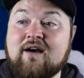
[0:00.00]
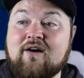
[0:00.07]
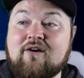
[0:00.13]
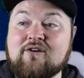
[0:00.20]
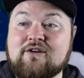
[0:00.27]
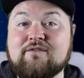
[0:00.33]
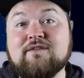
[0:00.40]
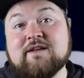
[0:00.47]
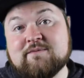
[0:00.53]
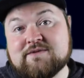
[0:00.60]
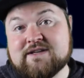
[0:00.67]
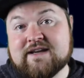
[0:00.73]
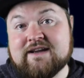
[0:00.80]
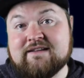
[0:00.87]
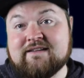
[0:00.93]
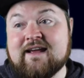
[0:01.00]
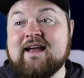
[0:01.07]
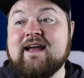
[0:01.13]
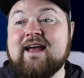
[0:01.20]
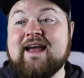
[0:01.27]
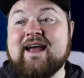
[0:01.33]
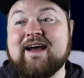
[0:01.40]
On the flip side,
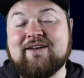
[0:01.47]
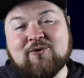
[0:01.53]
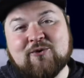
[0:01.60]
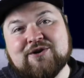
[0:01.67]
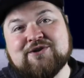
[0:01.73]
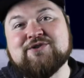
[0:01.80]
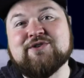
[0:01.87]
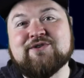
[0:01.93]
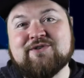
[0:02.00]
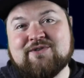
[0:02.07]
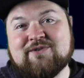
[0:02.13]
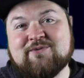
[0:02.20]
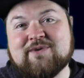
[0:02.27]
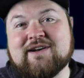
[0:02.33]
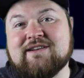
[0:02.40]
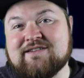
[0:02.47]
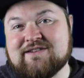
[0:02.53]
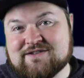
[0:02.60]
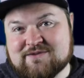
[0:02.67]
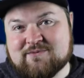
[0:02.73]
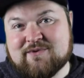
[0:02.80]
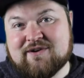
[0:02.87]
it annoys you when it
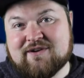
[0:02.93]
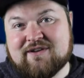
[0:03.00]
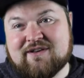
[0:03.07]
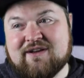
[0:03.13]
doesn't work.